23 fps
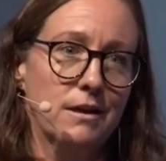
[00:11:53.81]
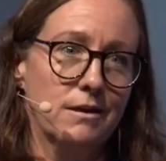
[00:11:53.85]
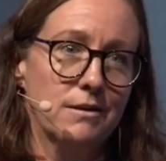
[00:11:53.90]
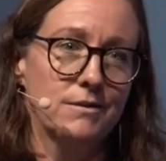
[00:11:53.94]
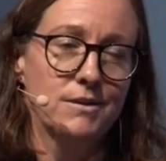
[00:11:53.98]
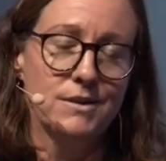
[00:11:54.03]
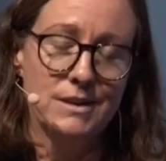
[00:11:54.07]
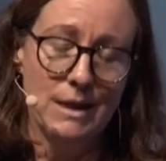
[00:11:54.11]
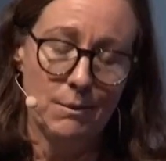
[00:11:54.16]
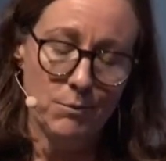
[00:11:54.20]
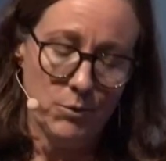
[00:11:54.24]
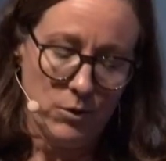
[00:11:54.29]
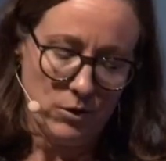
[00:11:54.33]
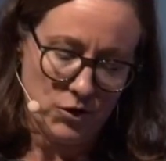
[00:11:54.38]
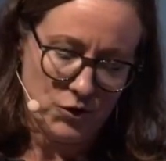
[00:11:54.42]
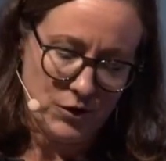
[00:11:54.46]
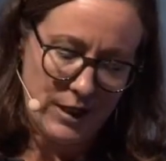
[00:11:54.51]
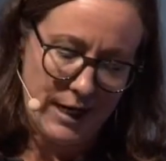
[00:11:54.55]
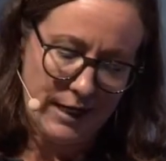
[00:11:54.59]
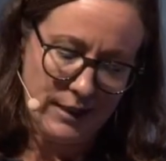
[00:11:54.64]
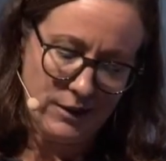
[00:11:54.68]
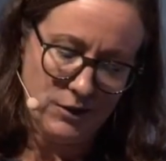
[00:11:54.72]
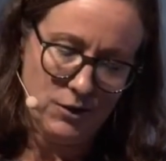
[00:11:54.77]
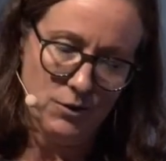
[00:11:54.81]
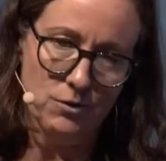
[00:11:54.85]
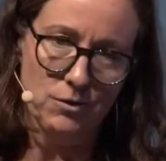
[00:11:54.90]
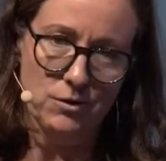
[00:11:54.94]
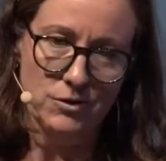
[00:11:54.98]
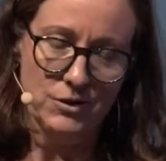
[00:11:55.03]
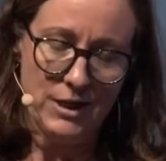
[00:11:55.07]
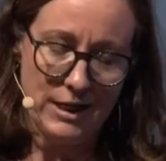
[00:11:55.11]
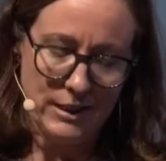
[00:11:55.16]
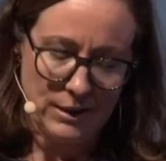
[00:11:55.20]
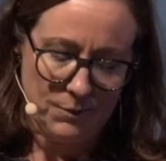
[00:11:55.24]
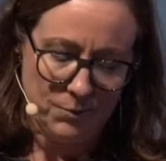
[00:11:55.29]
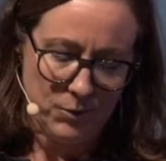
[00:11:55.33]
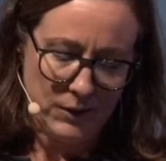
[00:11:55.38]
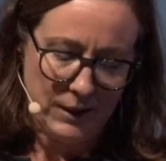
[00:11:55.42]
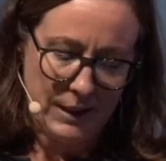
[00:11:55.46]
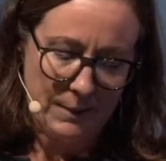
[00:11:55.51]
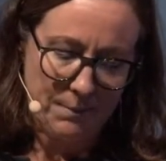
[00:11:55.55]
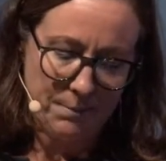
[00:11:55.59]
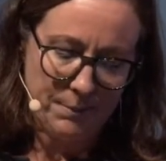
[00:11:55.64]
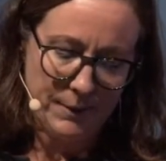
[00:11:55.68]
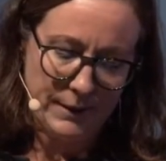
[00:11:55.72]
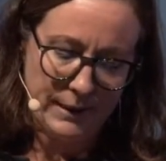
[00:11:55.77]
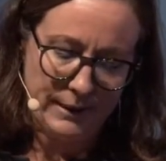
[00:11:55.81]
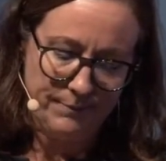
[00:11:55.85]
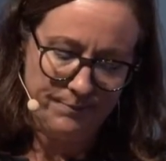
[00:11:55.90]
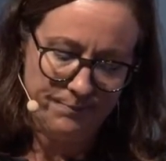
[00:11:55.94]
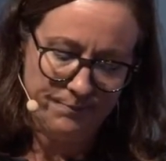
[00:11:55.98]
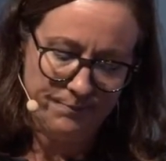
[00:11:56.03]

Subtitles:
subcontractor or transport company.